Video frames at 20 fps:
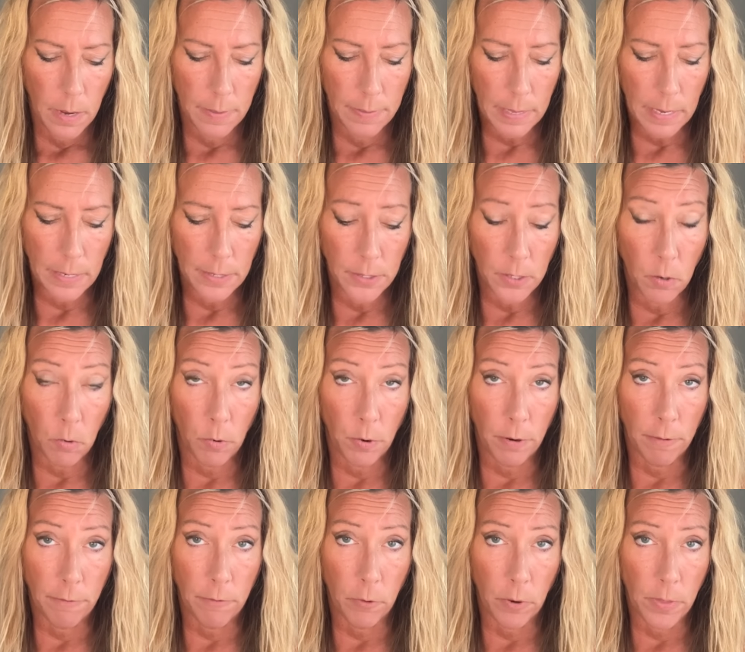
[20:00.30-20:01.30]
that is in
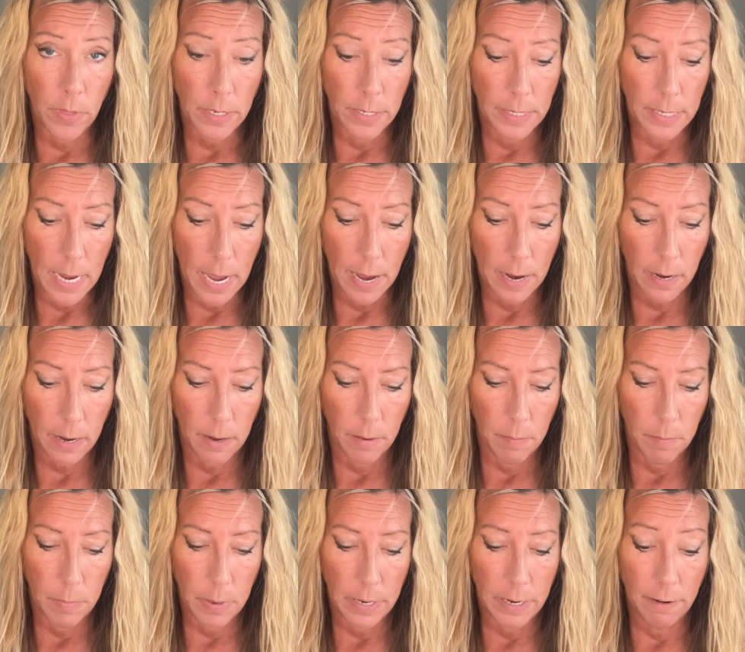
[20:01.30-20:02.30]
order for the deck.
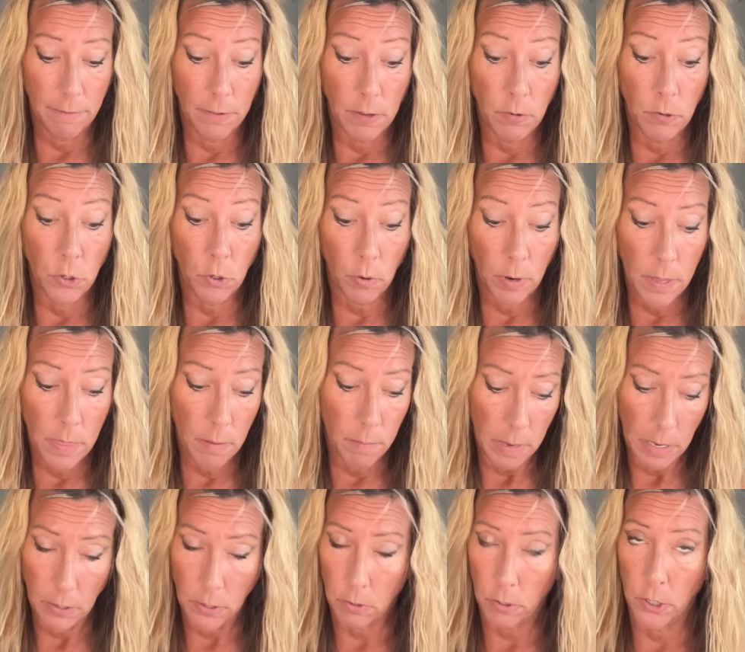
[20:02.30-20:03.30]
But if you join the
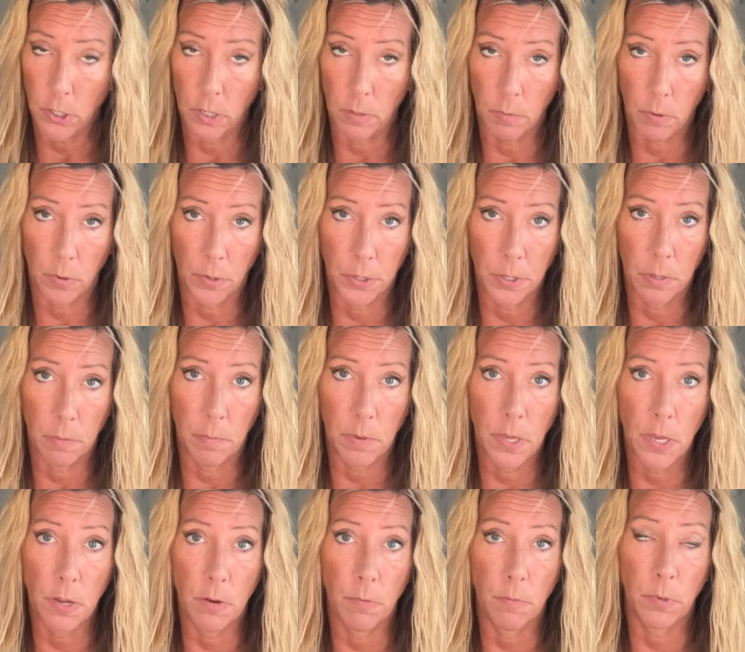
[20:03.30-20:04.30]
mentorship group,
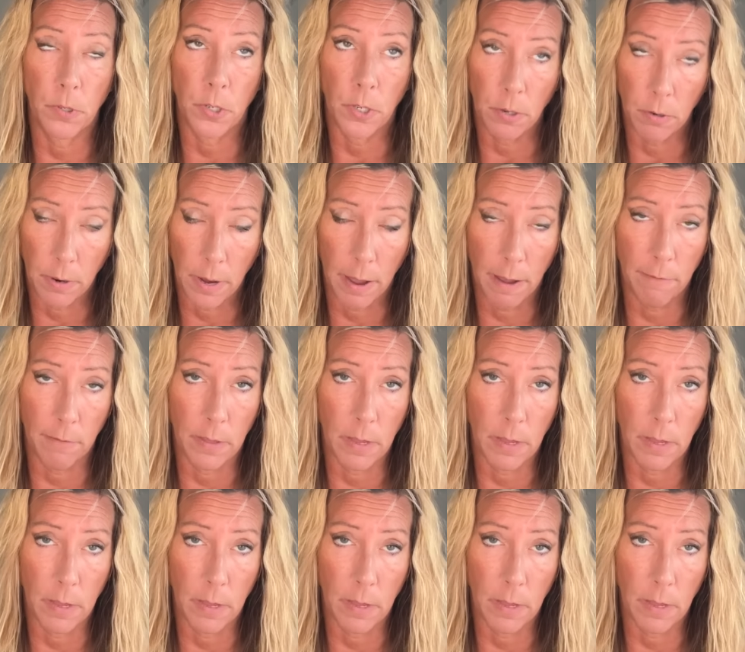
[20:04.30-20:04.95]
you do have